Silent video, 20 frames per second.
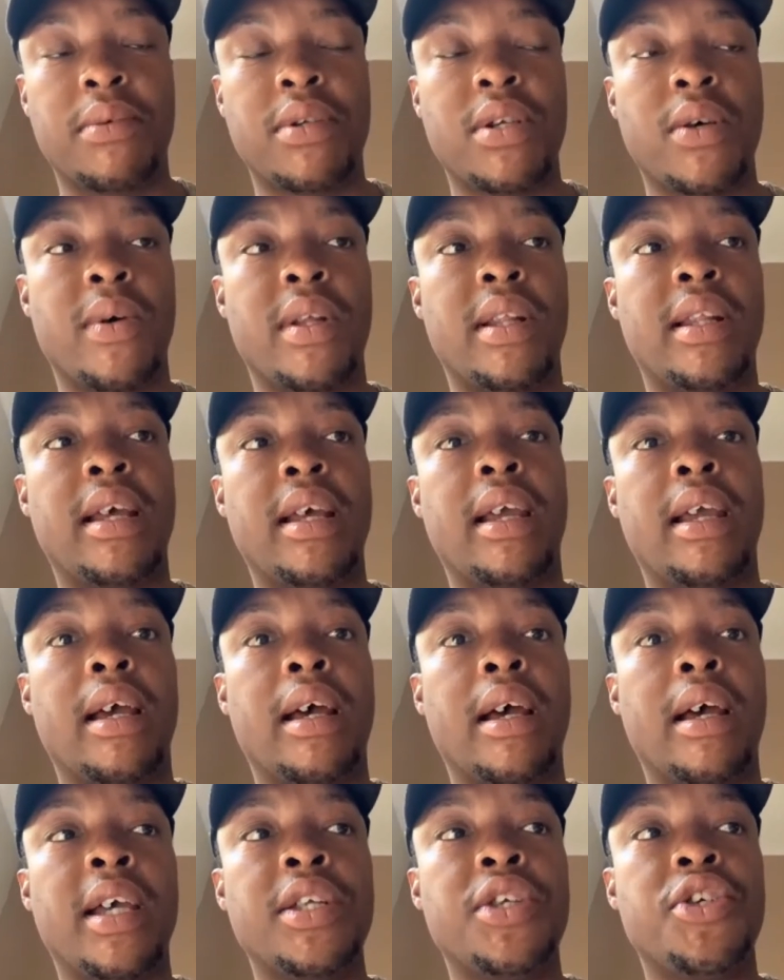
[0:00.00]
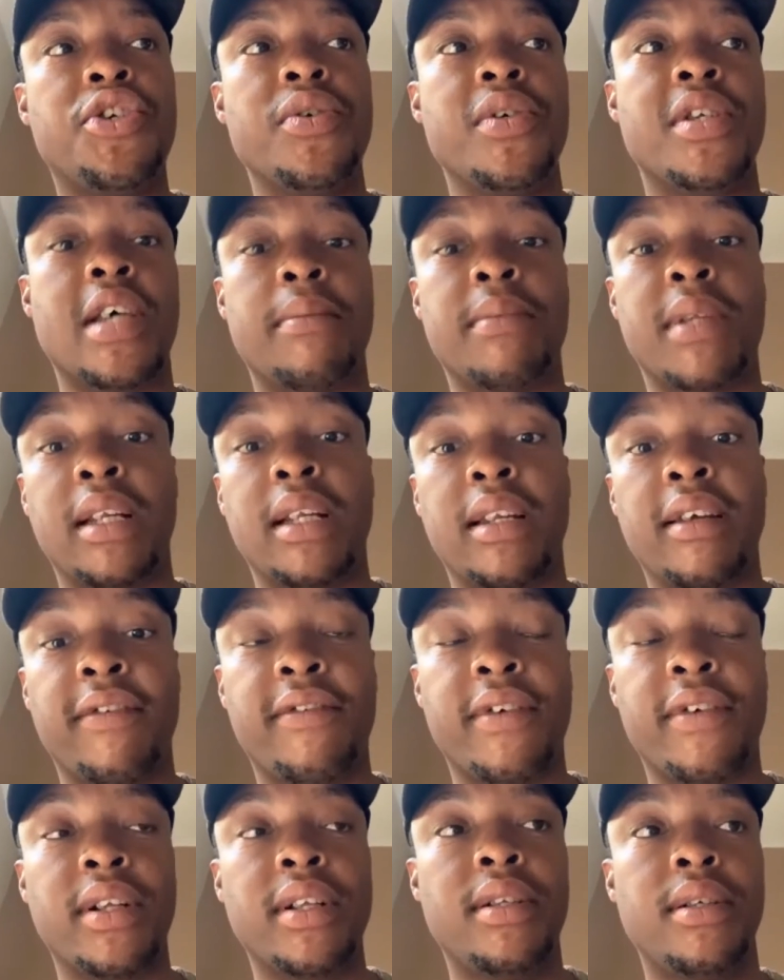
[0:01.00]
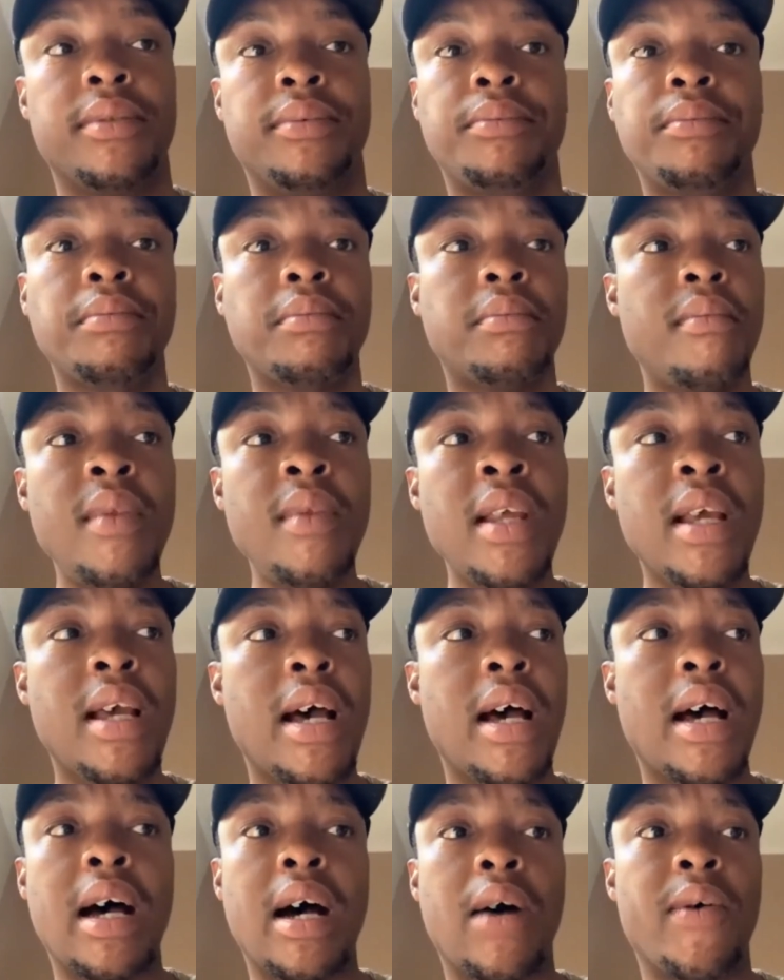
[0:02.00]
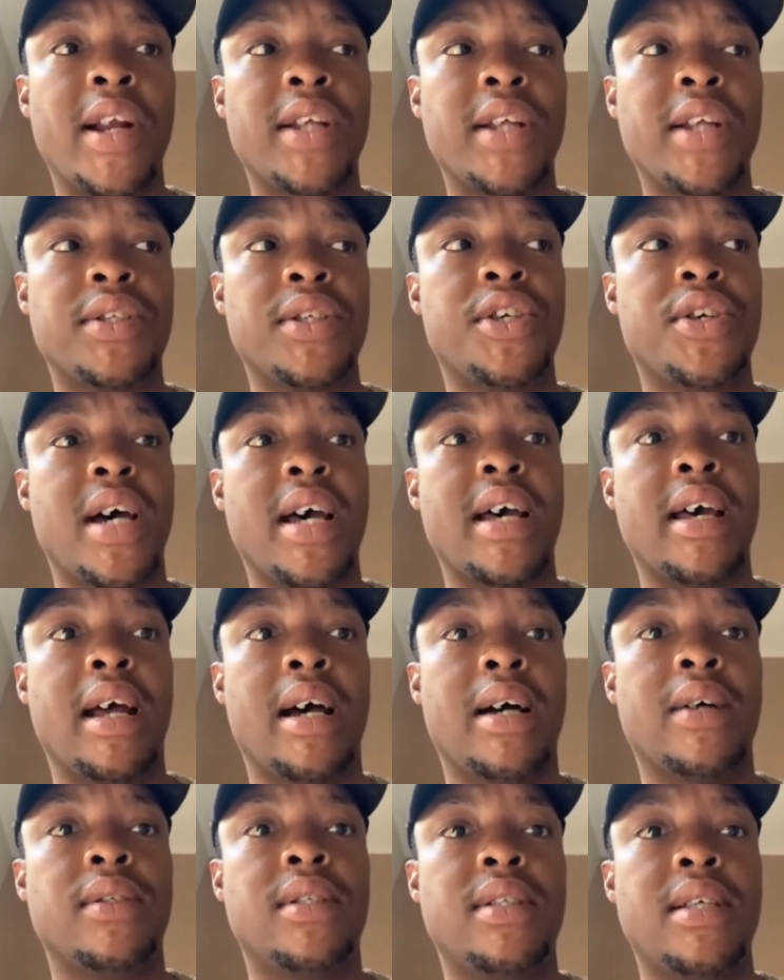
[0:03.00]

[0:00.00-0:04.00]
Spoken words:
So when they introduced something different, I wanted to try it out.